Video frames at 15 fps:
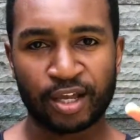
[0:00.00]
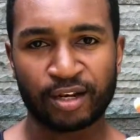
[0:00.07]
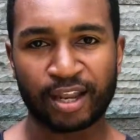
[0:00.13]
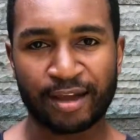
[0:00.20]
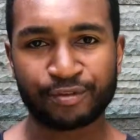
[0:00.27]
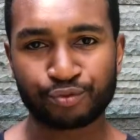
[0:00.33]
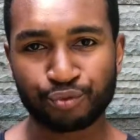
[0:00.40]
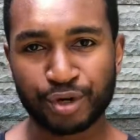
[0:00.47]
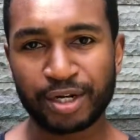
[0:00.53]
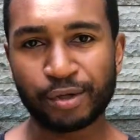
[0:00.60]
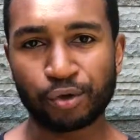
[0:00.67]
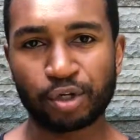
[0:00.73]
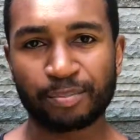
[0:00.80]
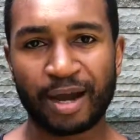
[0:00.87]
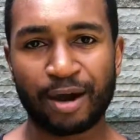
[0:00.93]
life's really
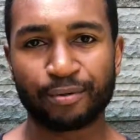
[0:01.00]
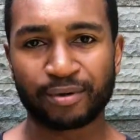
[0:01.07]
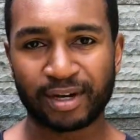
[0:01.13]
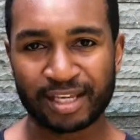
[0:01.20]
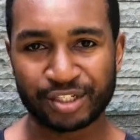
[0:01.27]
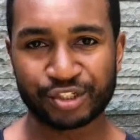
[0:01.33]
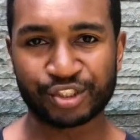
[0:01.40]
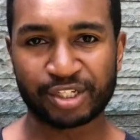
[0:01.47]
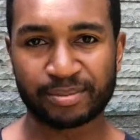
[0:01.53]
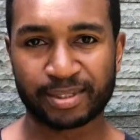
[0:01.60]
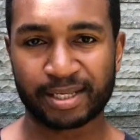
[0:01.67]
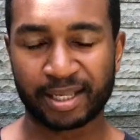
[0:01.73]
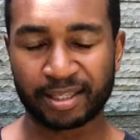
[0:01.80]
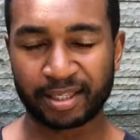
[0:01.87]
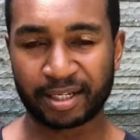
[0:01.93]
all about relationships
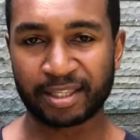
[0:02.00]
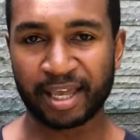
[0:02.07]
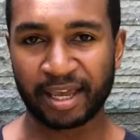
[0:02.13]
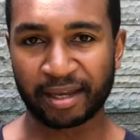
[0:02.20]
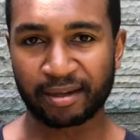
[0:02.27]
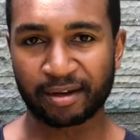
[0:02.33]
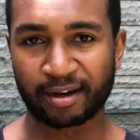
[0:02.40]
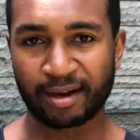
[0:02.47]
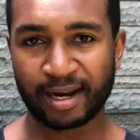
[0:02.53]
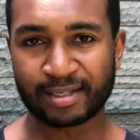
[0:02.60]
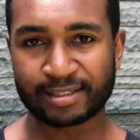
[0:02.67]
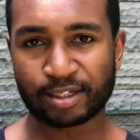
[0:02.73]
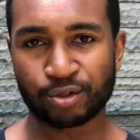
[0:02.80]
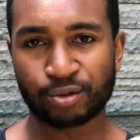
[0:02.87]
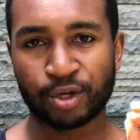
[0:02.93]
at the end of the day. All right,
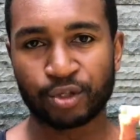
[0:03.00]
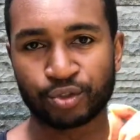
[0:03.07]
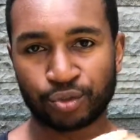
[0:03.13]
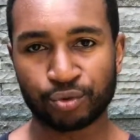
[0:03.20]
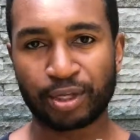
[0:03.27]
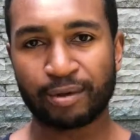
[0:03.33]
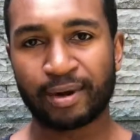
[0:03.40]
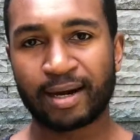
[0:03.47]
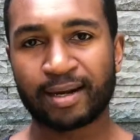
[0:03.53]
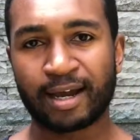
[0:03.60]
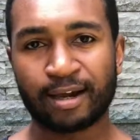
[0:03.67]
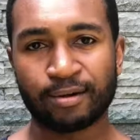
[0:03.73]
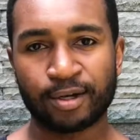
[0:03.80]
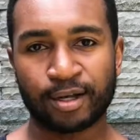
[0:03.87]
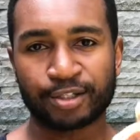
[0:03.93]
so do that right
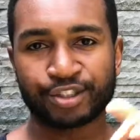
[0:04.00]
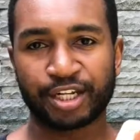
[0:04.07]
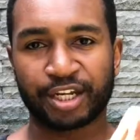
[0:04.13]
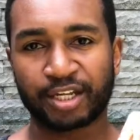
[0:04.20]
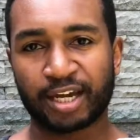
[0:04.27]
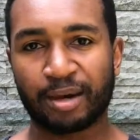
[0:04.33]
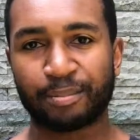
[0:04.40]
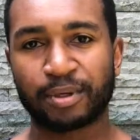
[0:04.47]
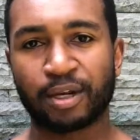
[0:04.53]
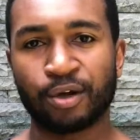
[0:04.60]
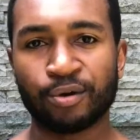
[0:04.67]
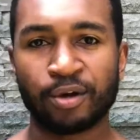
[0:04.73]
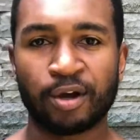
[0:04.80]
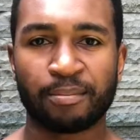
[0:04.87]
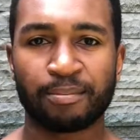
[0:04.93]
now. Check it out
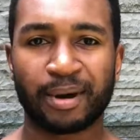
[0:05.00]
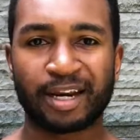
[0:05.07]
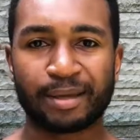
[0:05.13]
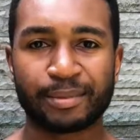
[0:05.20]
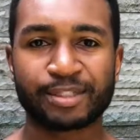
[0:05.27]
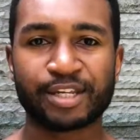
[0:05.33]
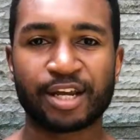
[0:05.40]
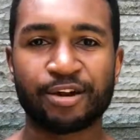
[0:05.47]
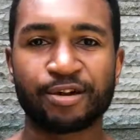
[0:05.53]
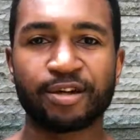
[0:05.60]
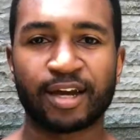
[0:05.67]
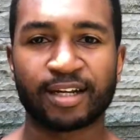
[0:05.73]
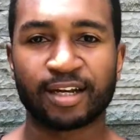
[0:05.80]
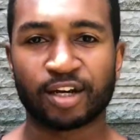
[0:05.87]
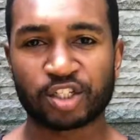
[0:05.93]
below. My name is Aaron,
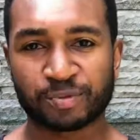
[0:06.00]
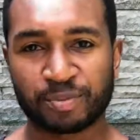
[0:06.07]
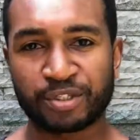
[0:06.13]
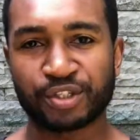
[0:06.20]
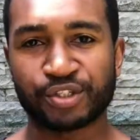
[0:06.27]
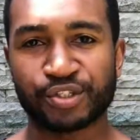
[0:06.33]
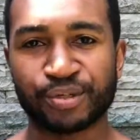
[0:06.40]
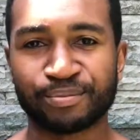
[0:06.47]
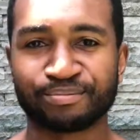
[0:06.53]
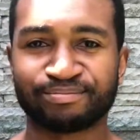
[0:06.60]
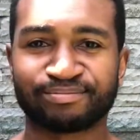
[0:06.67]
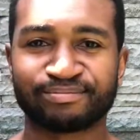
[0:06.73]
and I'll speak to you soon.